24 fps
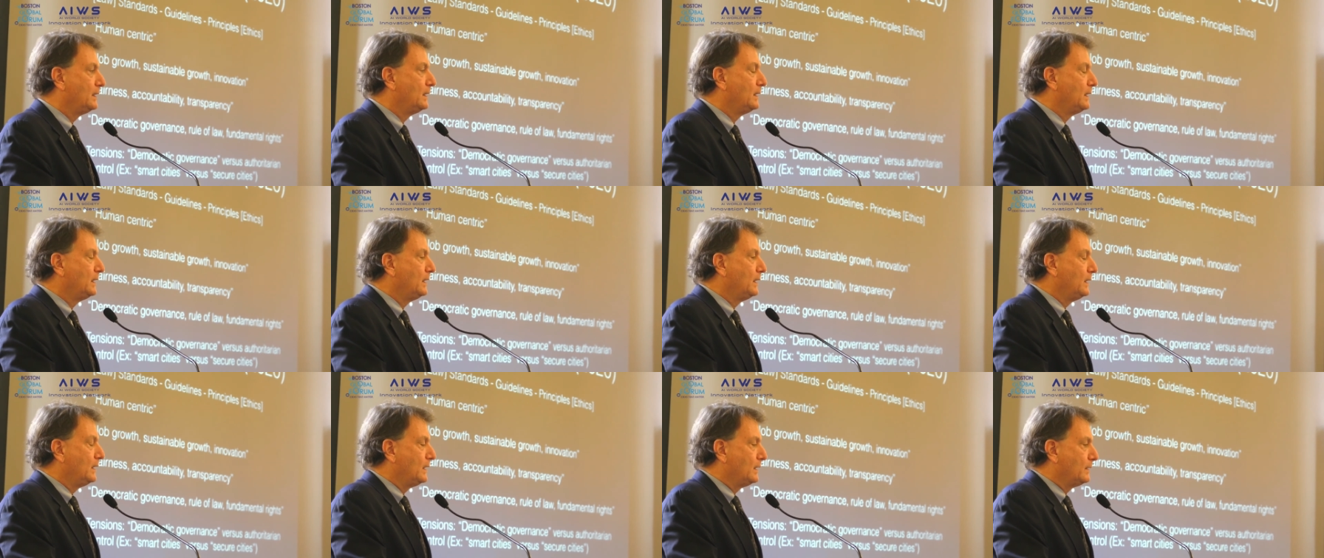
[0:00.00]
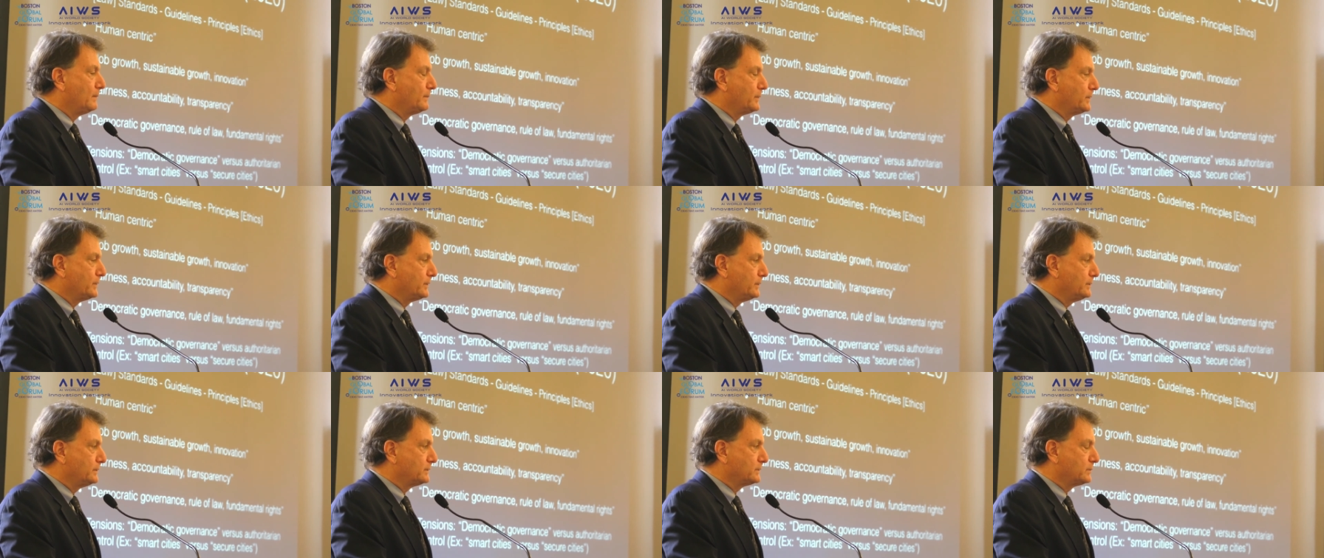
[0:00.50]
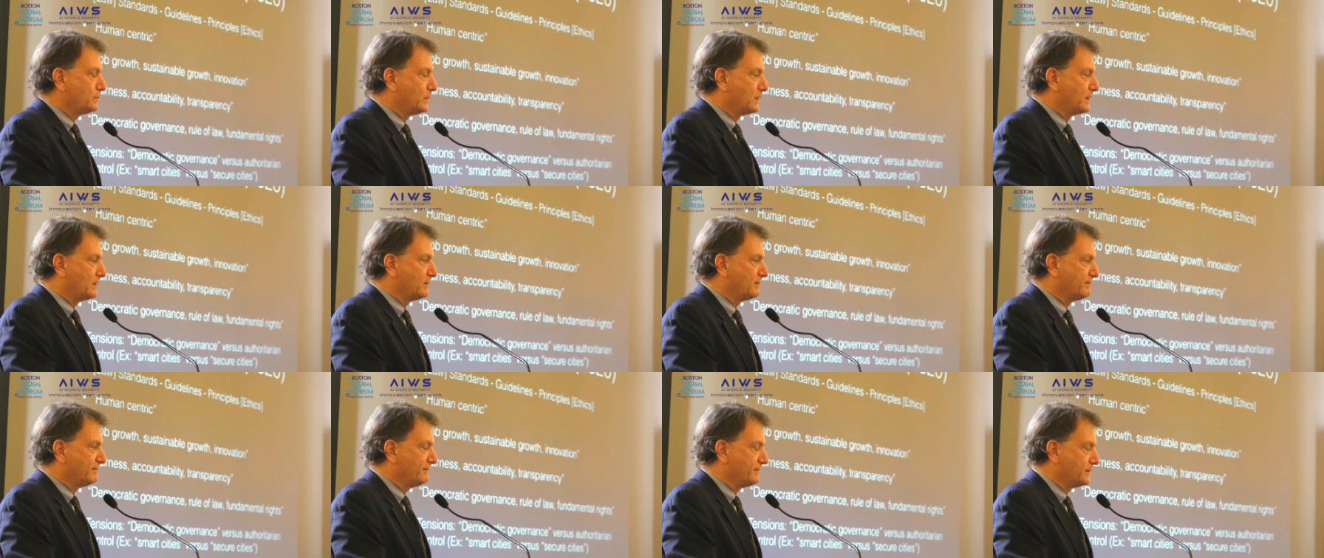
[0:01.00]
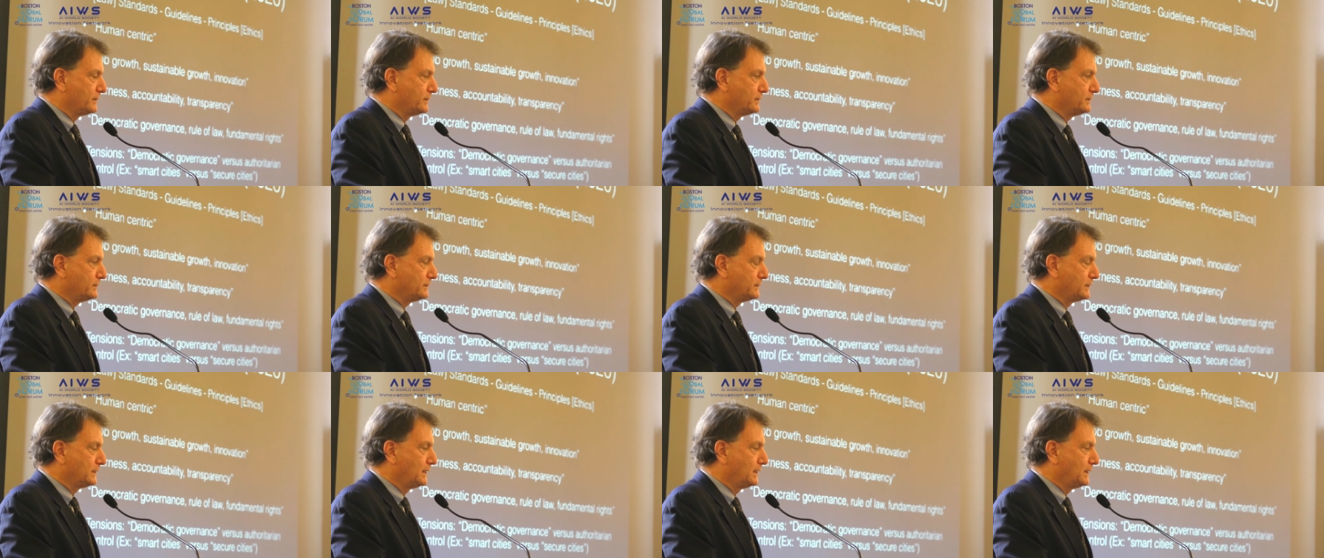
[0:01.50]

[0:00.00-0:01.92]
produced one of the first uh,